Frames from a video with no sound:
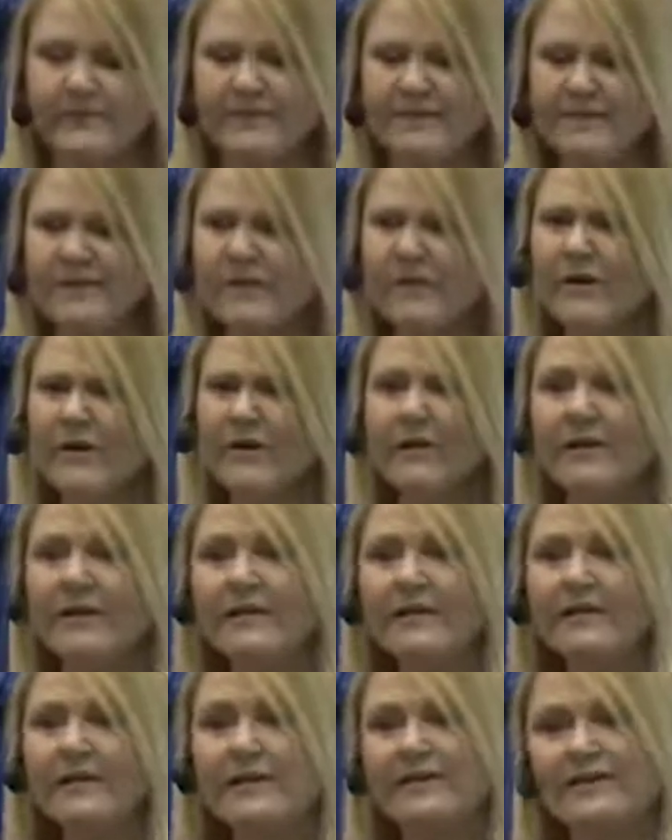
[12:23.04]
So I go
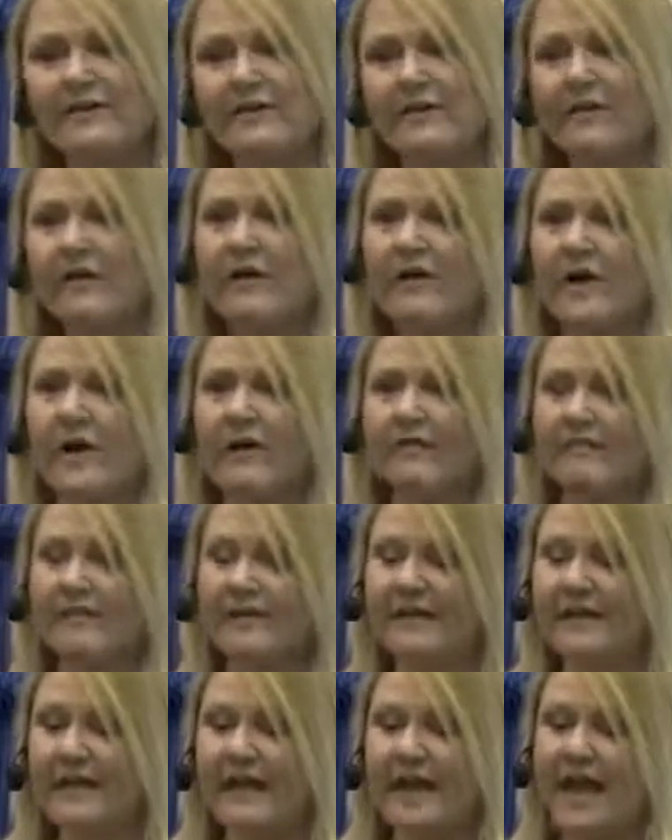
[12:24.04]
in and I take her a
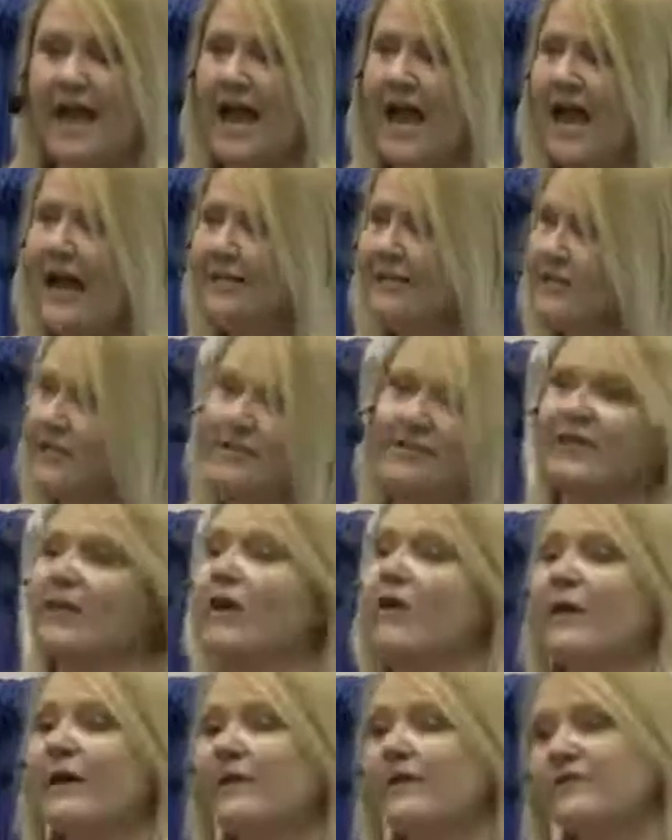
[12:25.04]
coffee, and she's like,
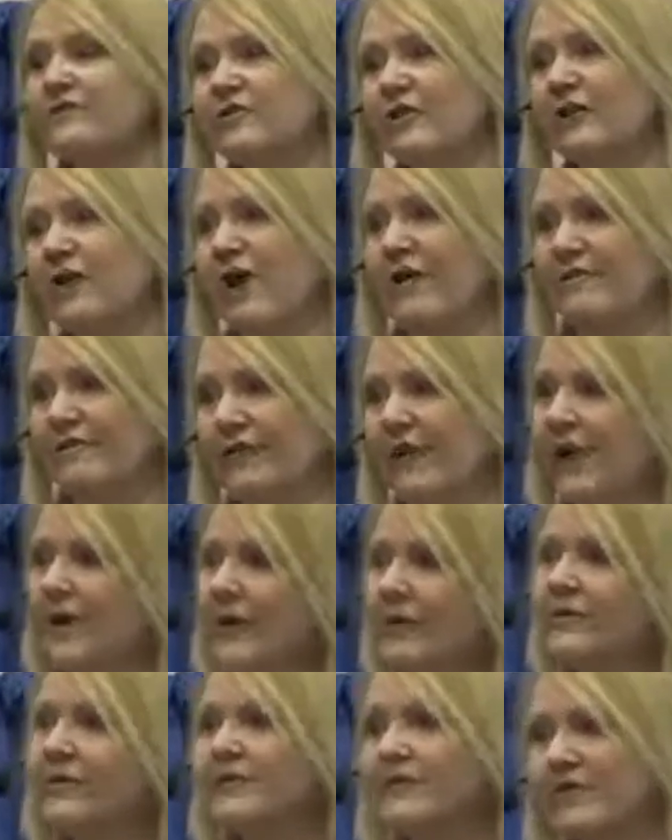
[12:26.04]
oh, I don't drink coffee,
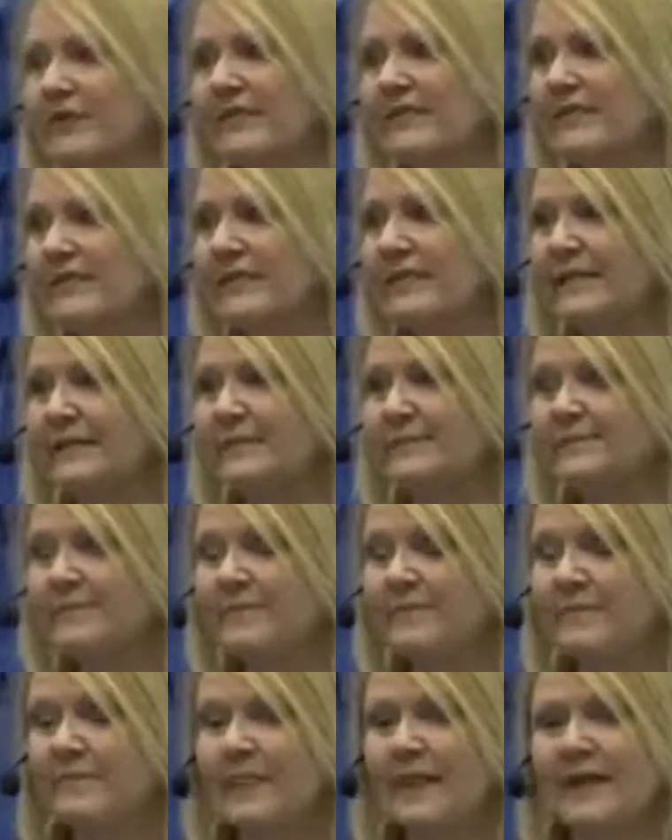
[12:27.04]
I only drink tea.
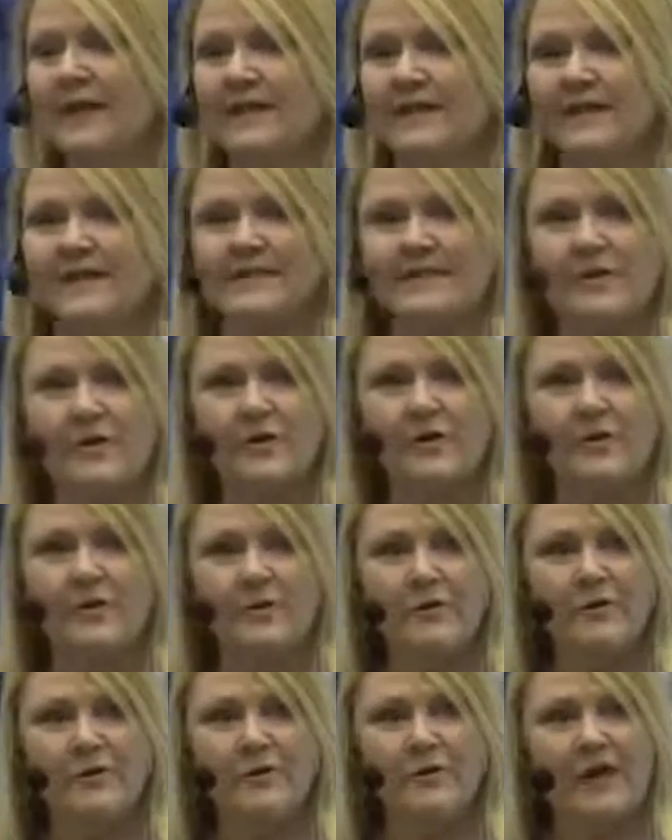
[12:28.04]

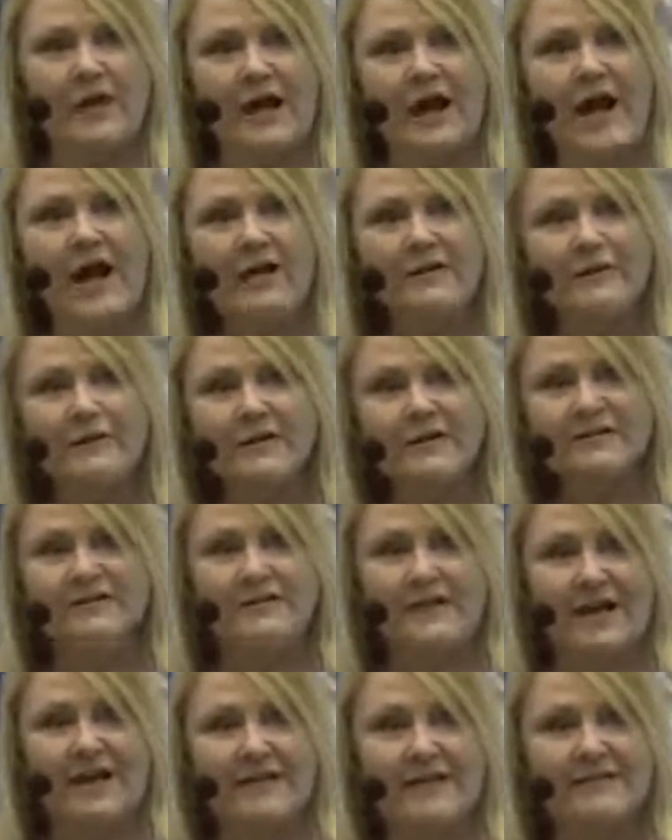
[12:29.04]
So what I would have
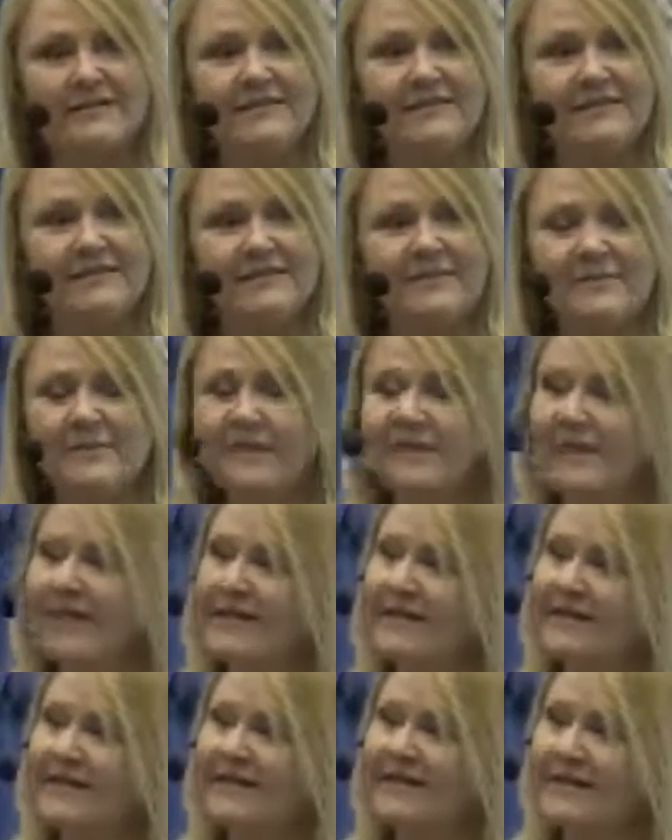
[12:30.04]
done,
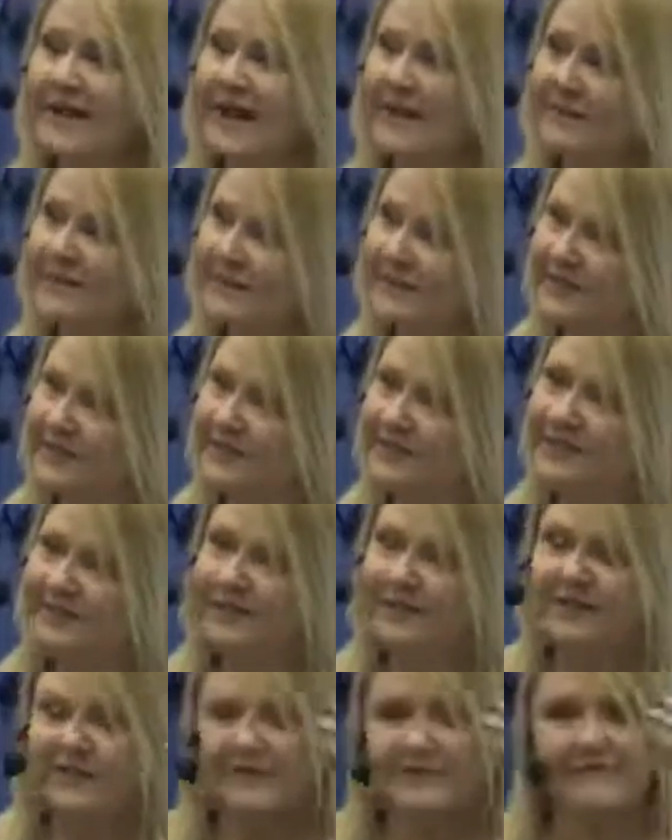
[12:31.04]
because I'm still
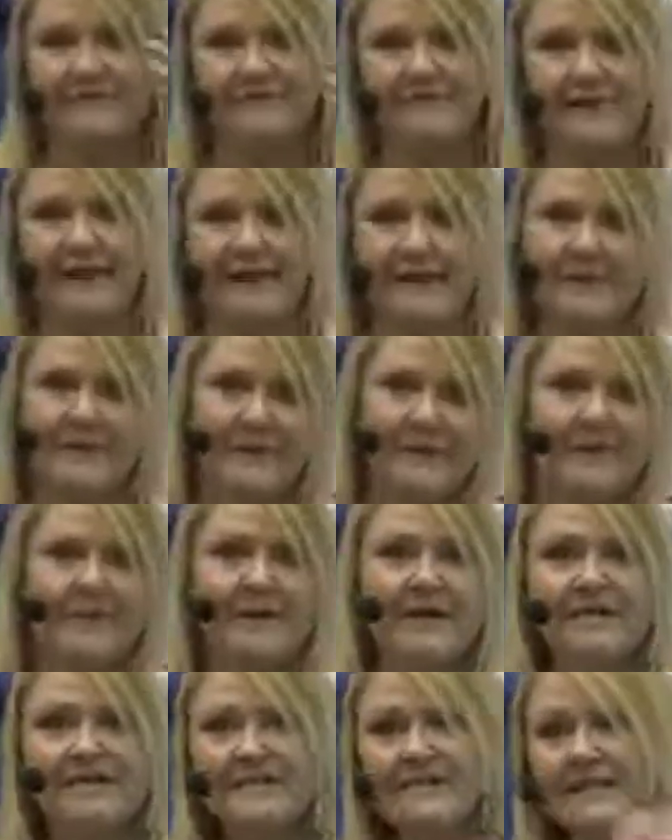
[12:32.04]
developing
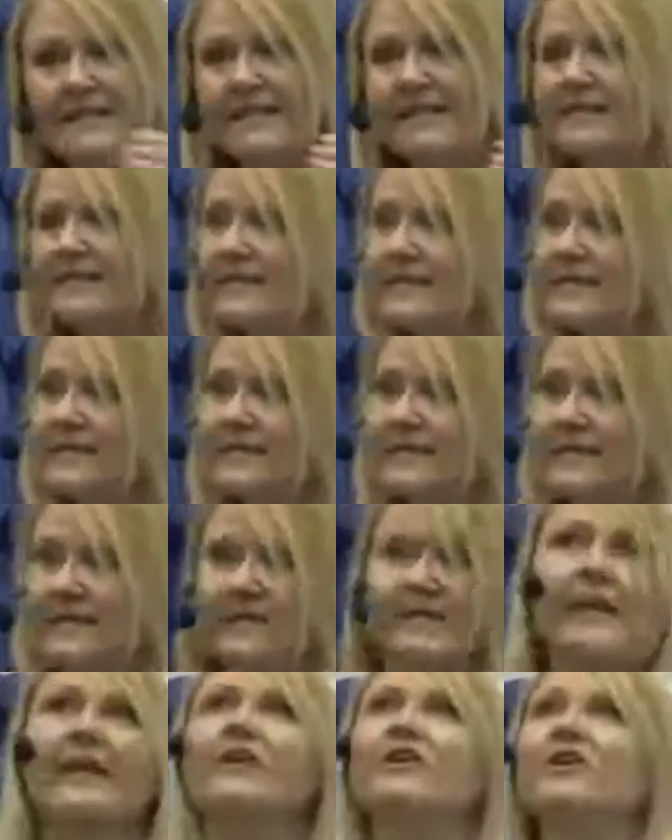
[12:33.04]
my skills,
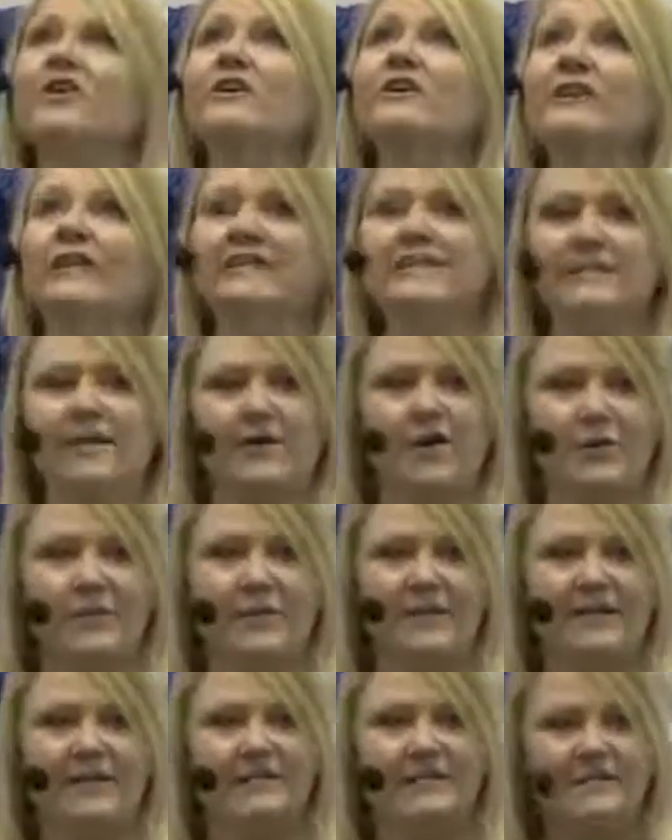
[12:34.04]
thank goodness, I
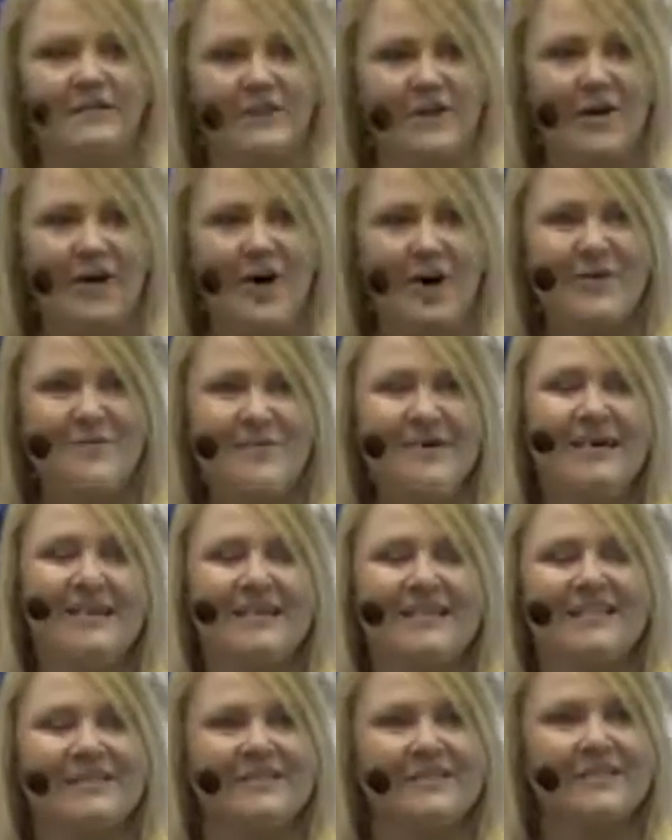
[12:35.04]
hope I never stop,
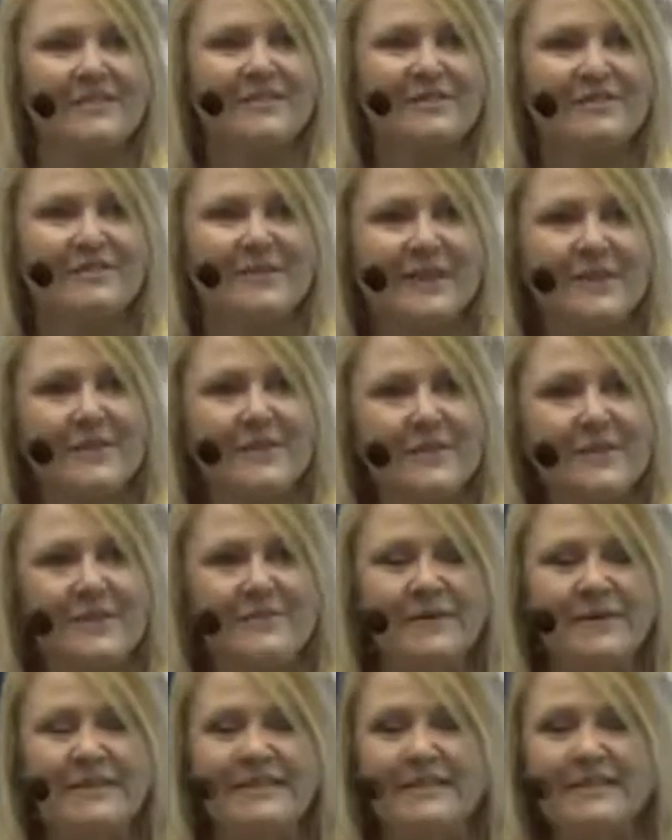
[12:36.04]
still
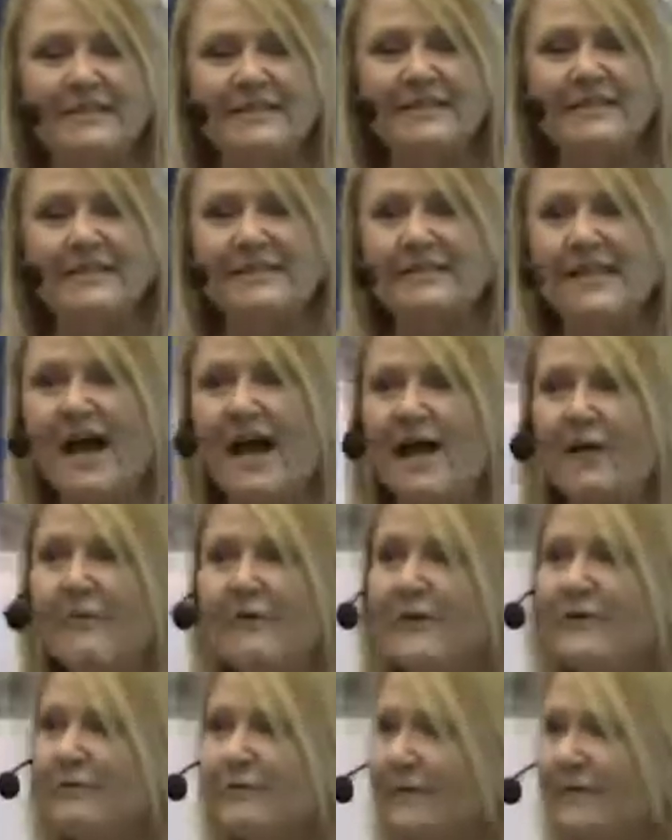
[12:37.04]
developing my skills, I
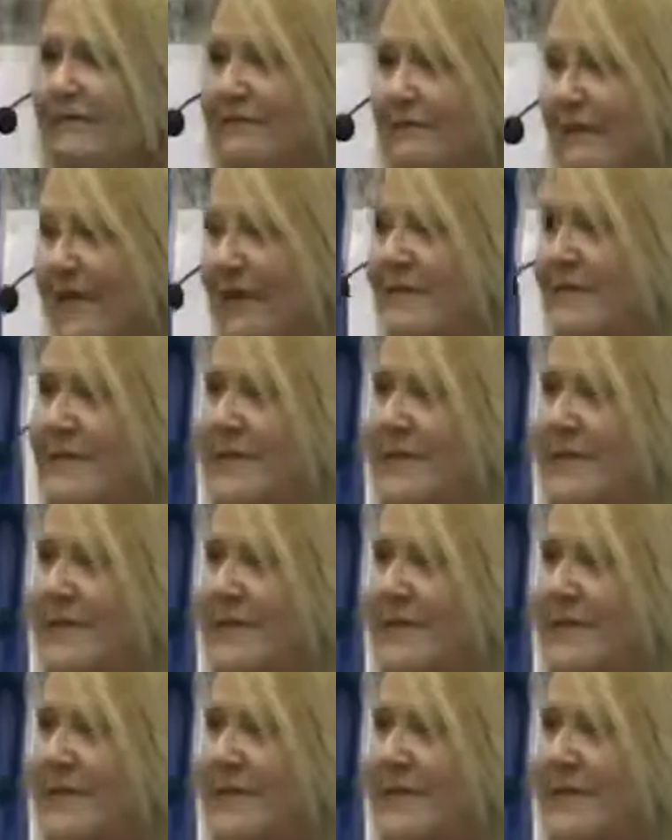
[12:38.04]
would have went and found